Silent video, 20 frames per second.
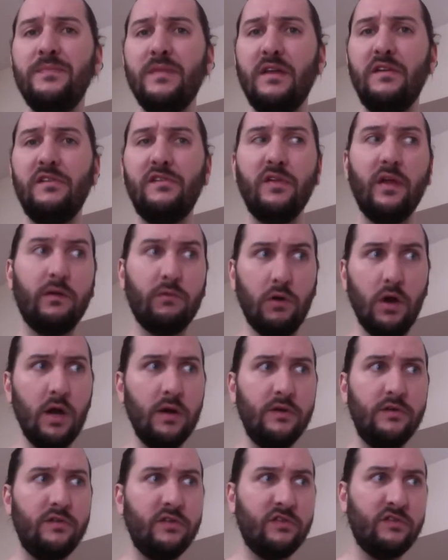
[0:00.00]
and it's like,
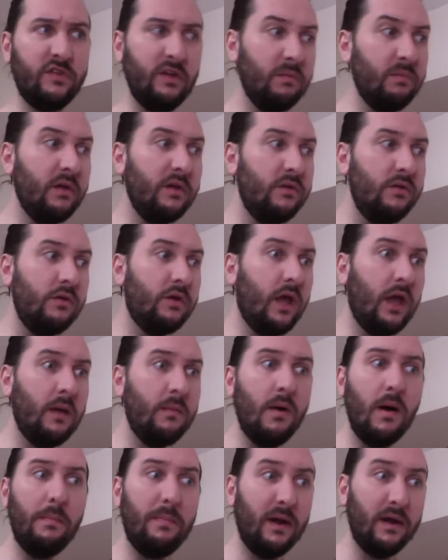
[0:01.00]
Ron, it just seemed like you
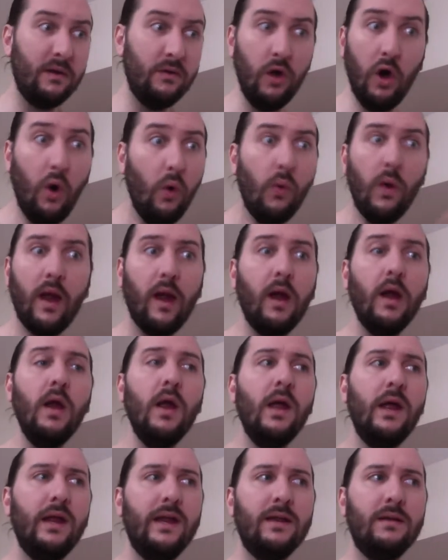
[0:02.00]
came up out of nowhere.
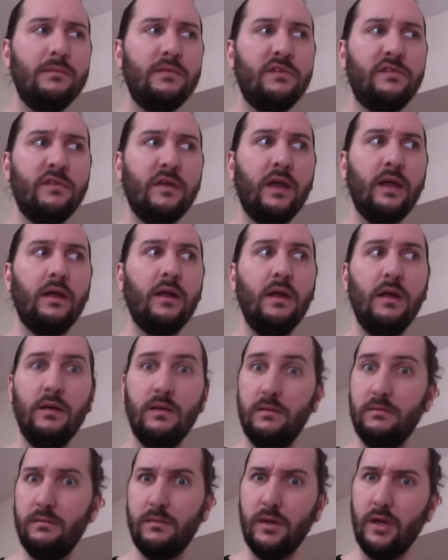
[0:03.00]
And I'm just like,
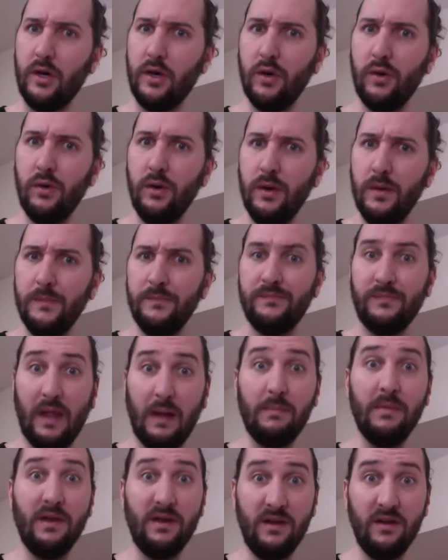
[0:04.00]
no,
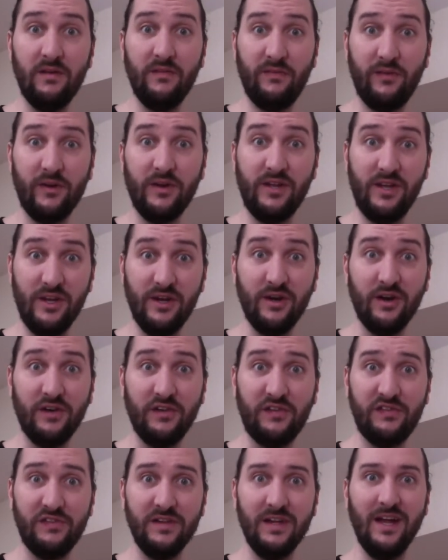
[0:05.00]
I've been here for
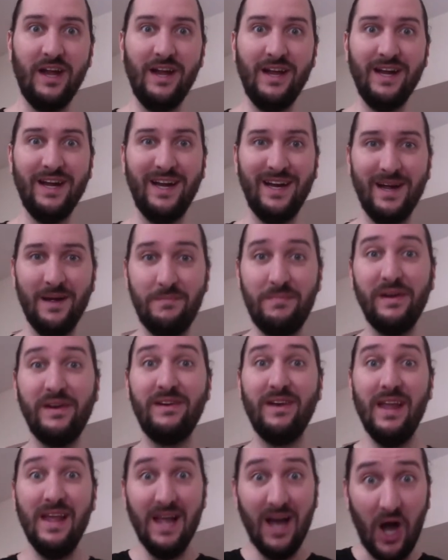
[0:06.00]
years. I've
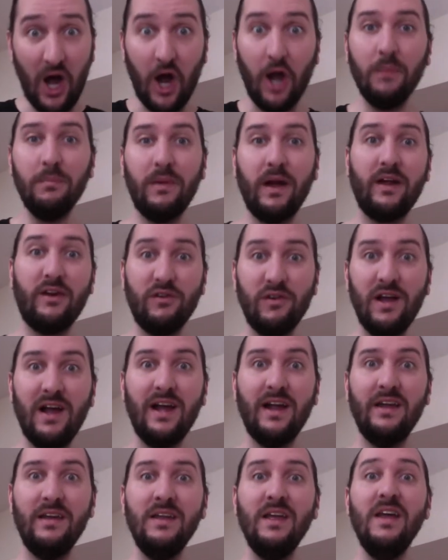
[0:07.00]
been on my
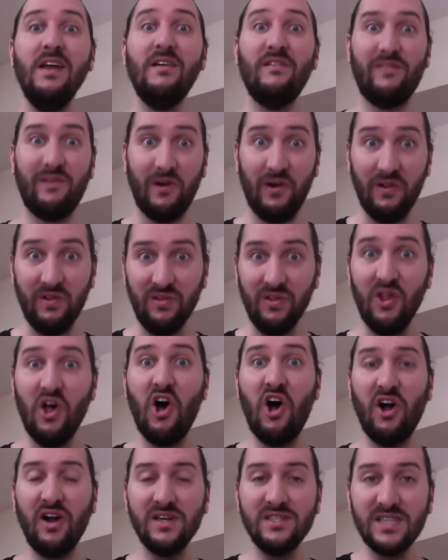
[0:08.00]
grind for a
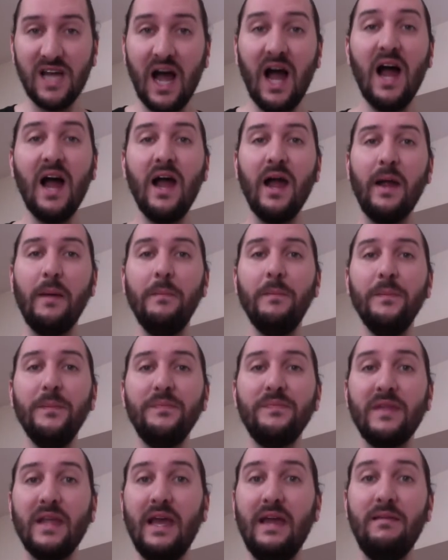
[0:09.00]
long time.
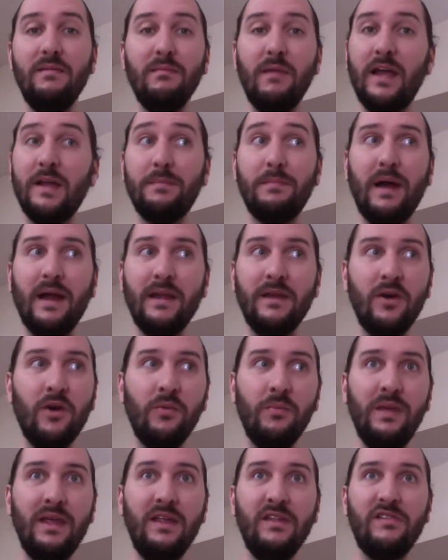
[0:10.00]
And like, by no
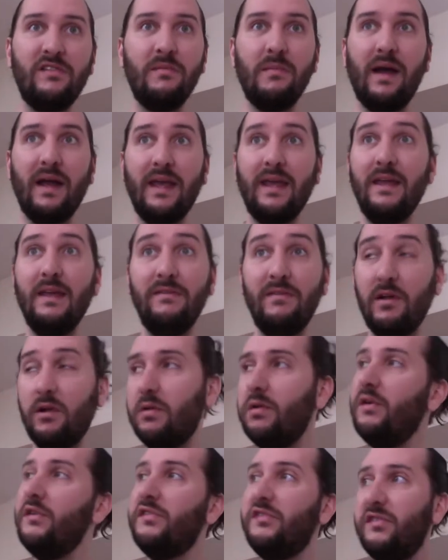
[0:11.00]
means am I even
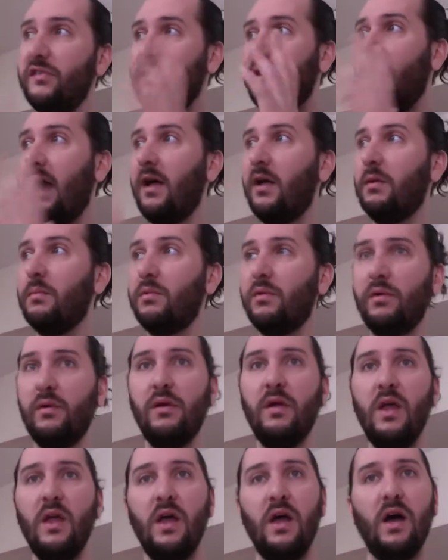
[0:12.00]
close to the caliber
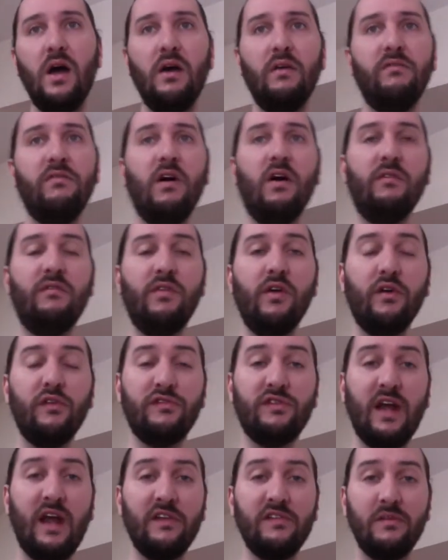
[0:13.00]
of those
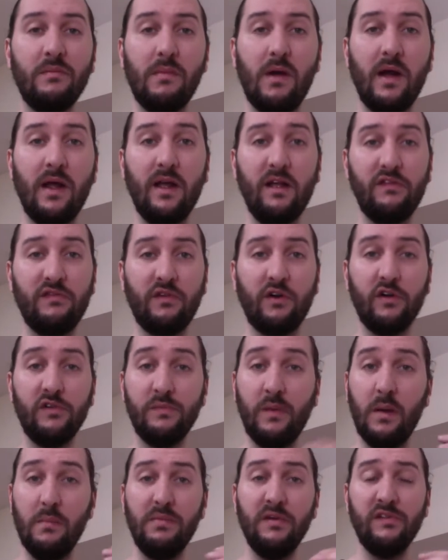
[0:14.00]
guys in my, as far as
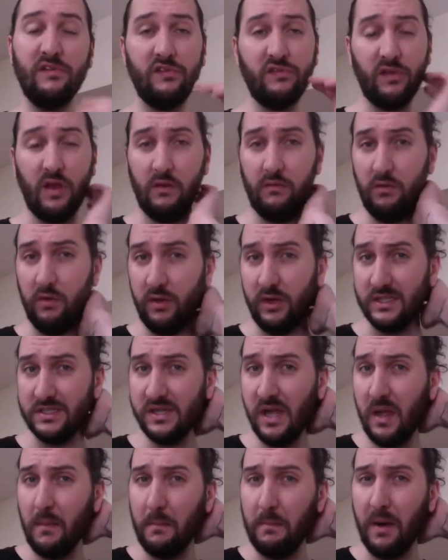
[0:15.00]
my business level is,
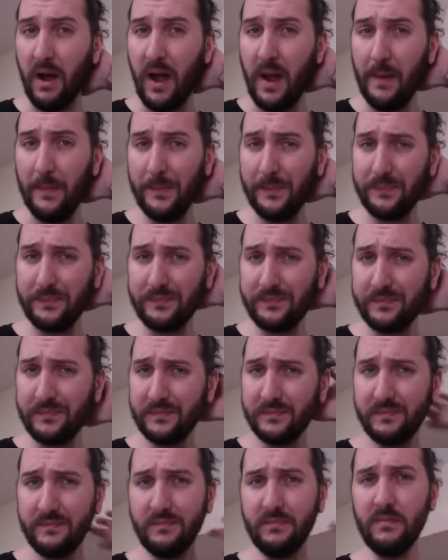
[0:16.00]
but
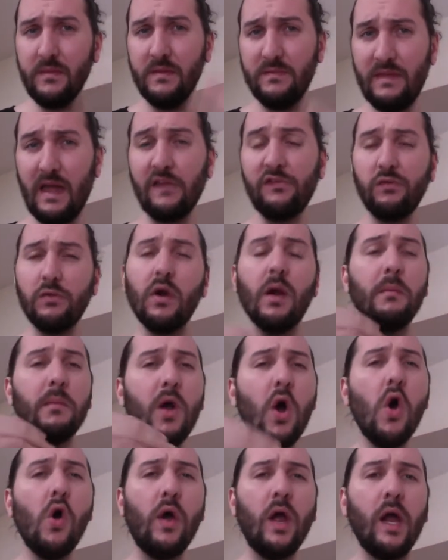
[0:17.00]
that's where I'm
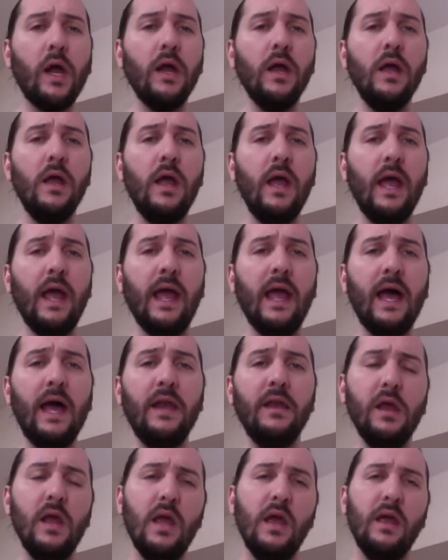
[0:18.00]
going.
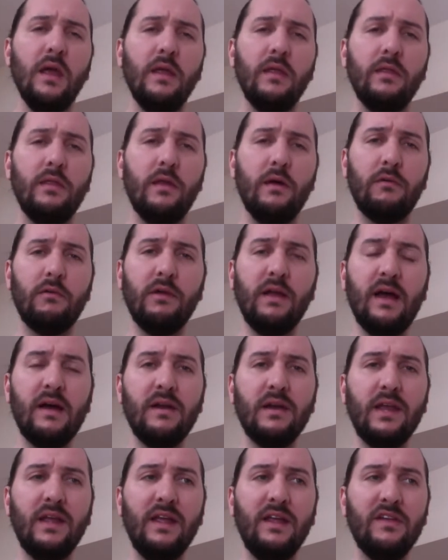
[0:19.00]
And the
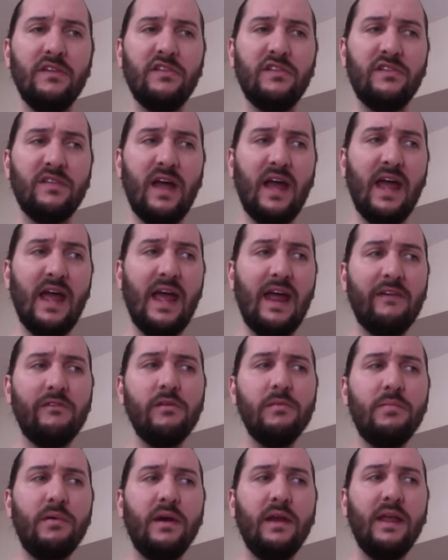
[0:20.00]
reality is that
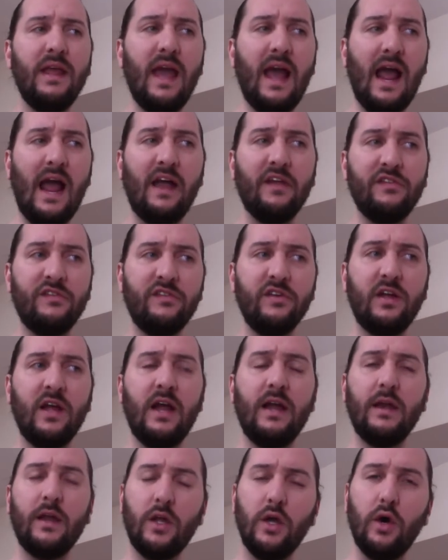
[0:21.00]
everybody has to
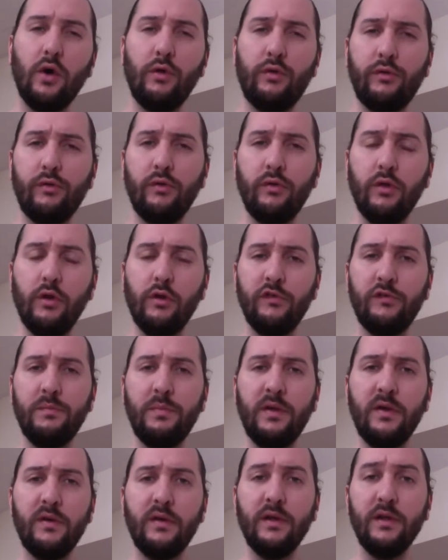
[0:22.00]
kind of go through those
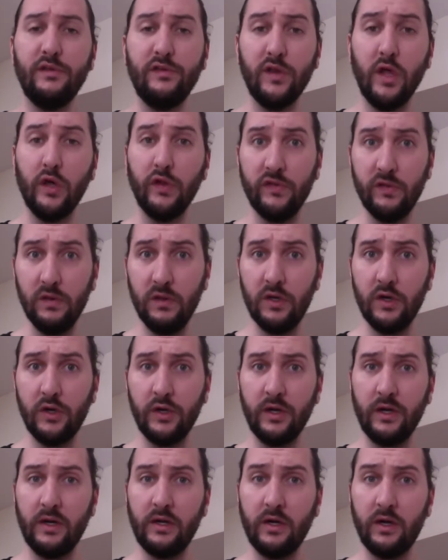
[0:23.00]
periods, those
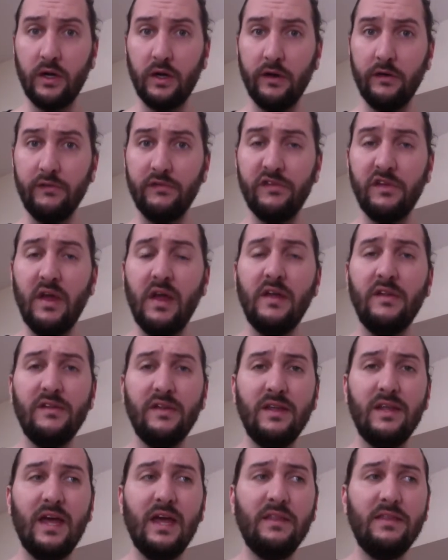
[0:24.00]
learning curves to
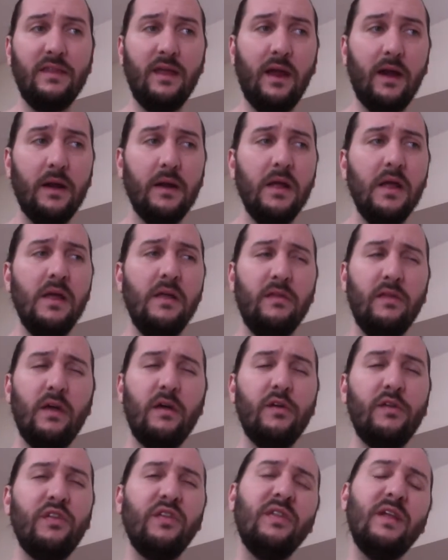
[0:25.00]
get there. The
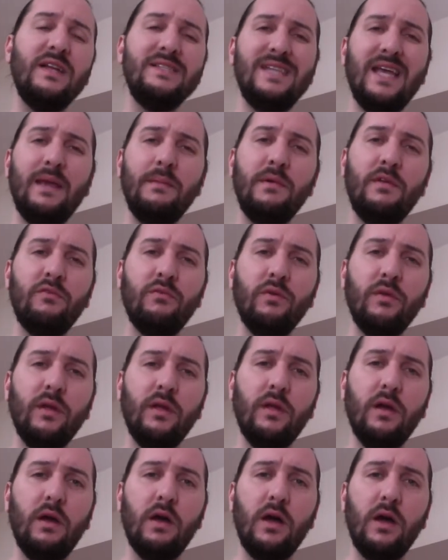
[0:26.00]
other thing that Damon
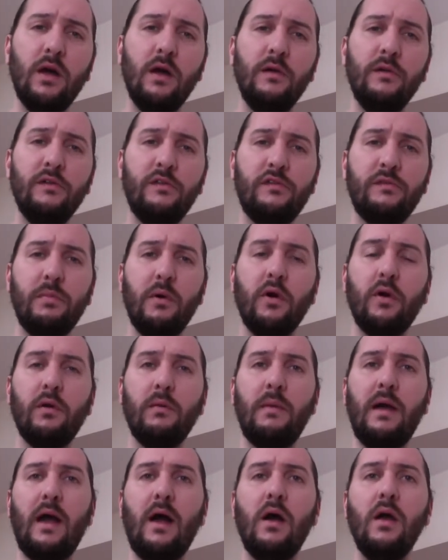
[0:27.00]
really spoke
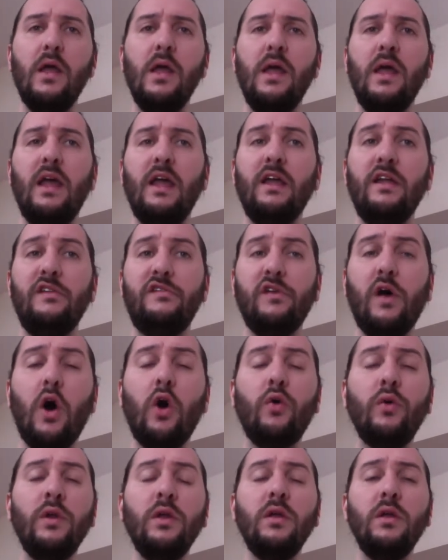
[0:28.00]
about is
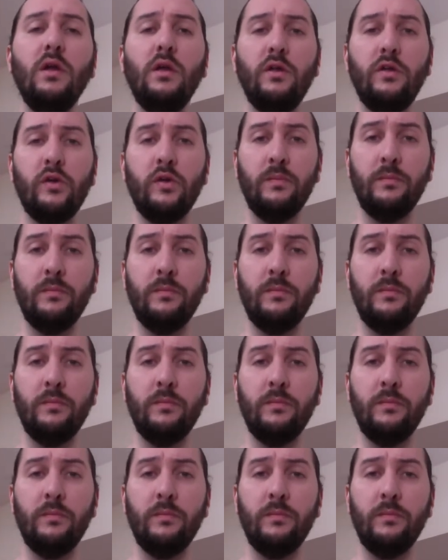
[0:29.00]
owning your